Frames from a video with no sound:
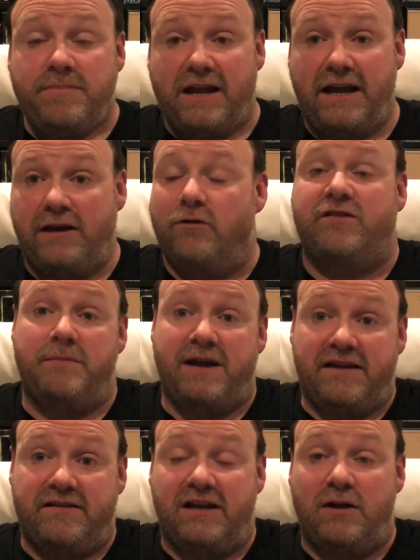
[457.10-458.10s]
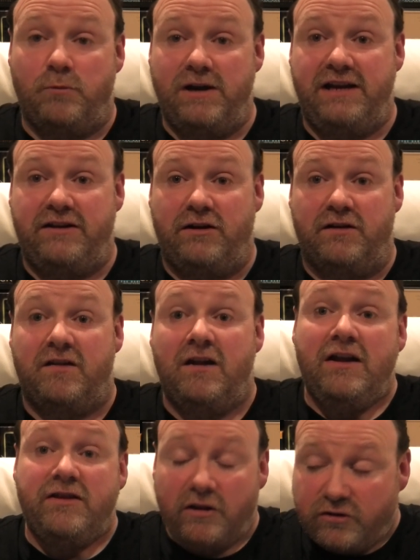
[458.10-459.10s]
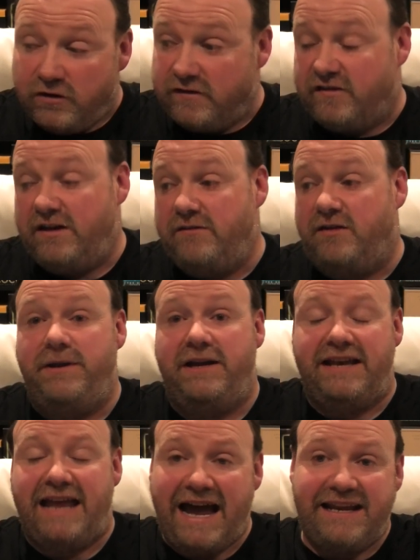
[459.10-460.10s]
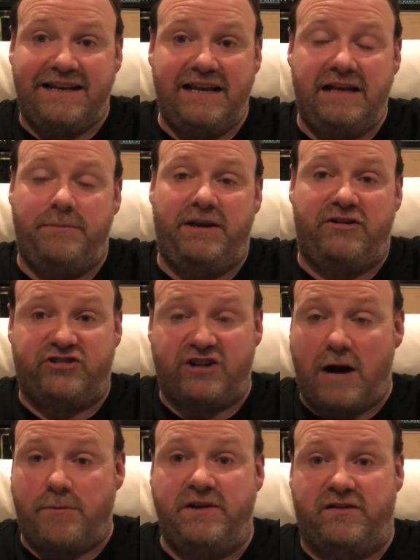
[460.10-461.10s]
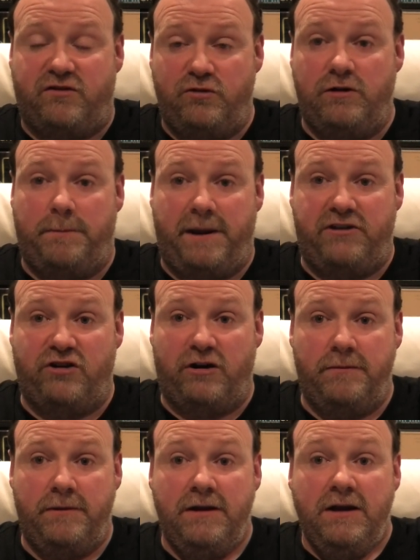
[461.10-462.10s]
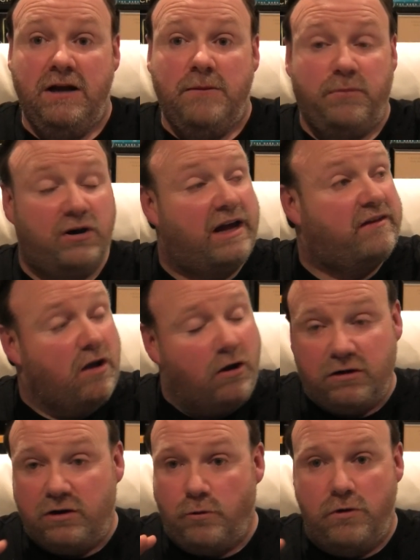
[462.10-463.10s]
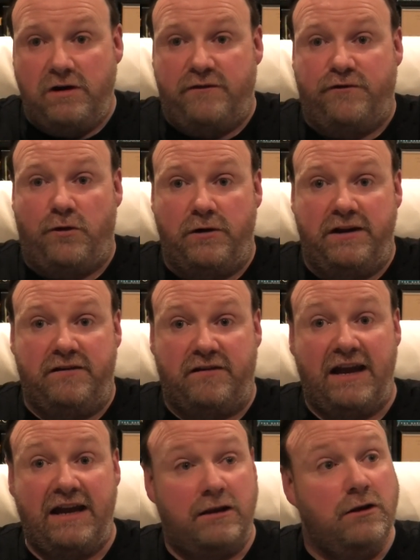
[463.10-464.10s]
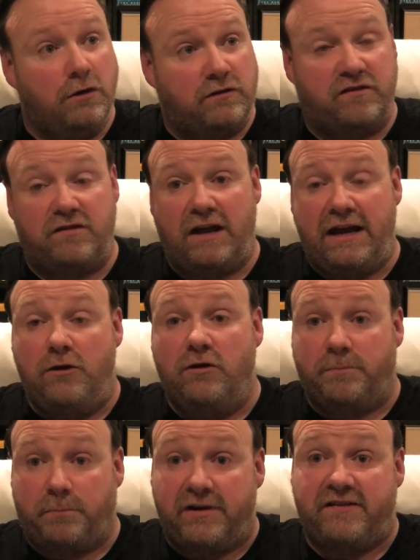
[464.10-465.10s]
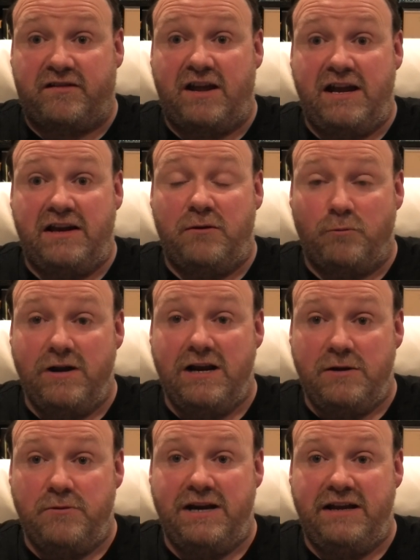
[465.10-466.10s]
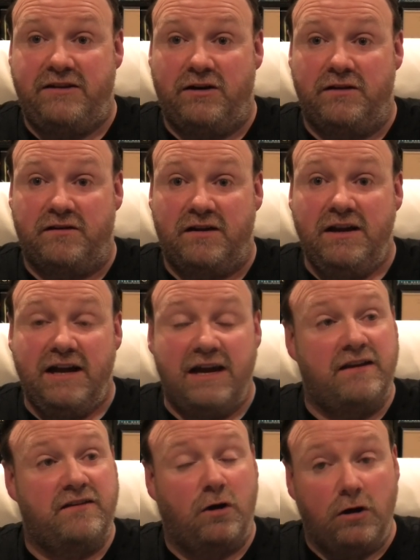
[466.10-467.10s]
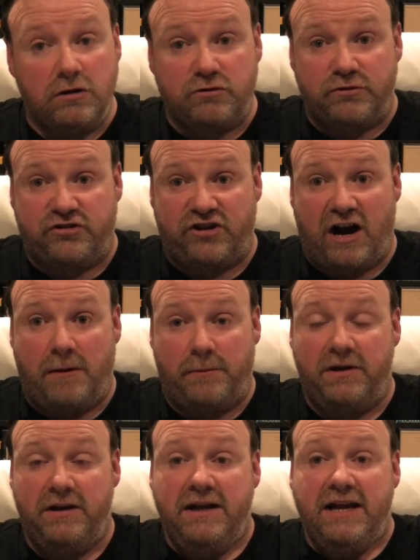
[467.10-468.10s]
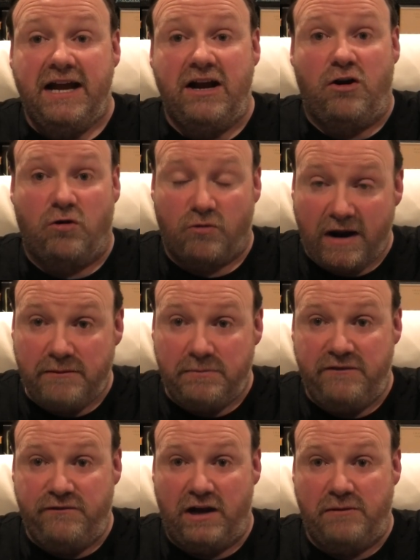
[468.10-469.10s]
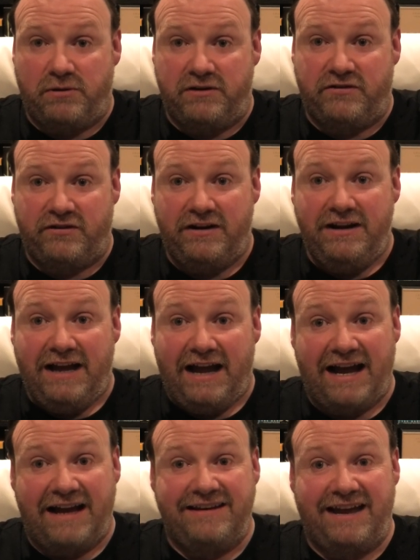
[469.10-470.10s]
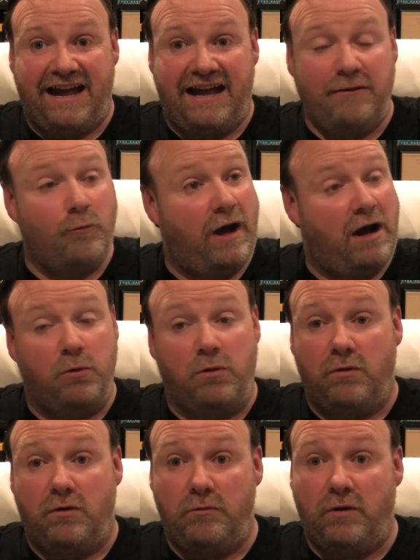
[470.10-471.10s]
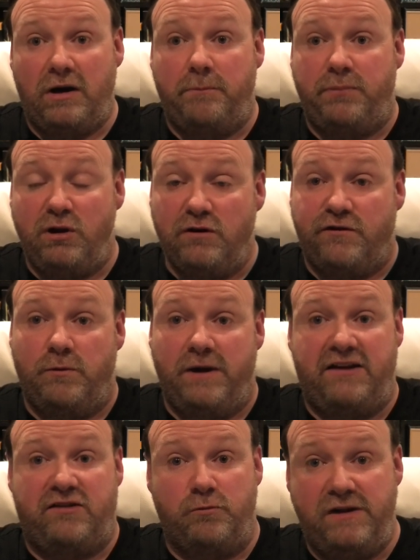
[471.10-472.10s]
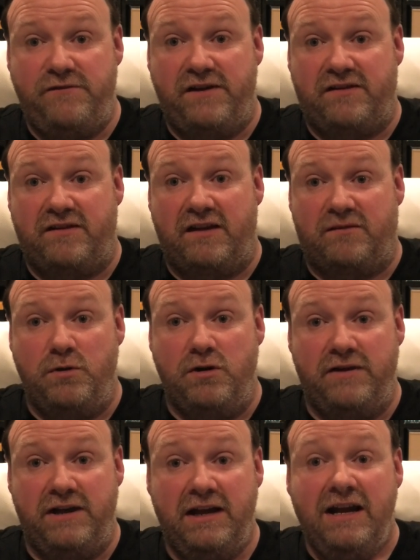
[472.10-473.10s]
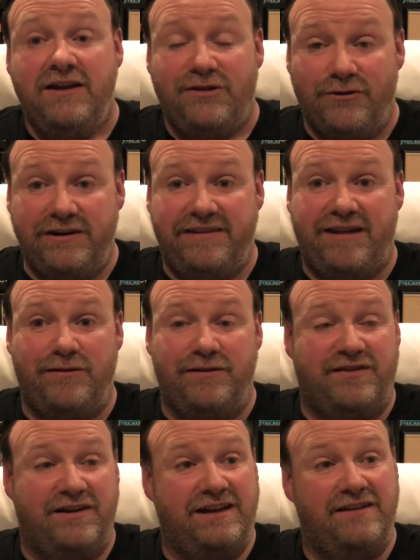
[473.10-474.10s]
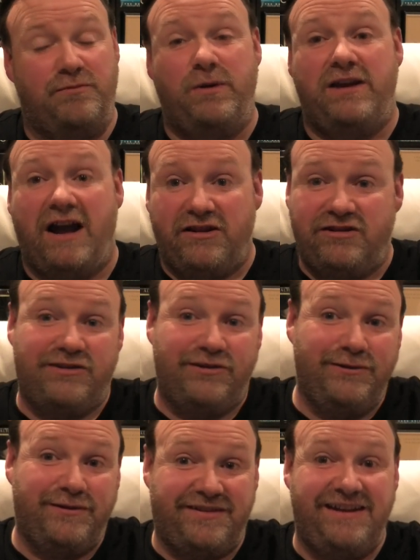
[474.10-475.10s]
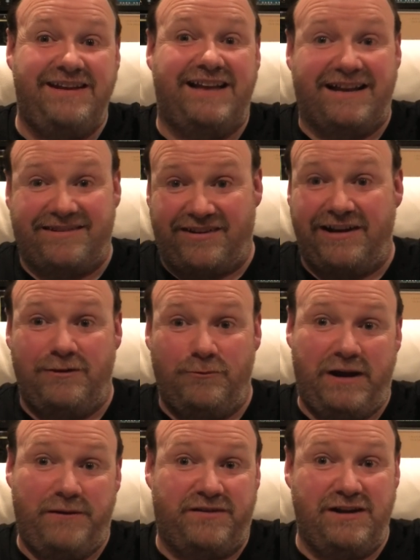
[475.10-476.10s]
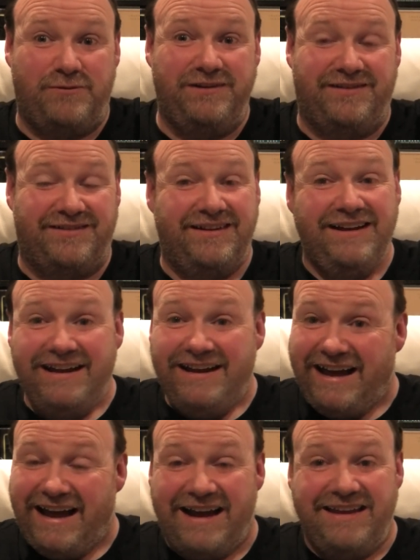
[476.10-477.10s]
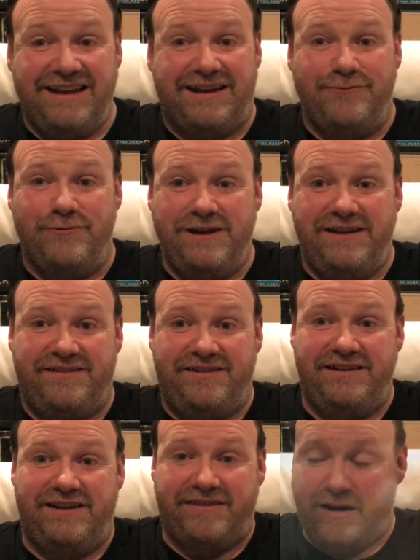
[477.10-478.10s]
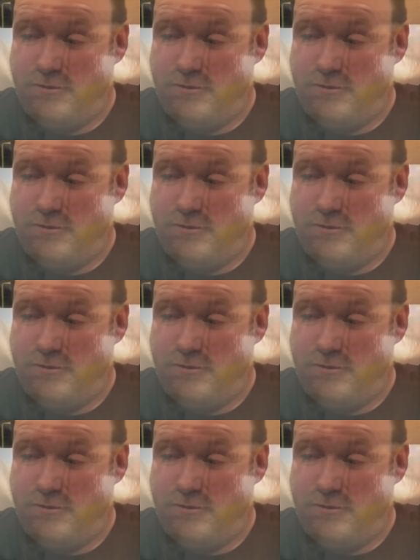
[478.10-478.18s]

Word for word: it looks amazing. It really does. There does seem to be an added little bit of sharpness to the picture, but it's not going to ruin it for you. It looks pristine. It really, really does. It is ultra sharp, incredibly vibrant. And wow, what a beautiful way to revisit this movie. The only downside is when you actually do see that tidal wave sequence, you can really see the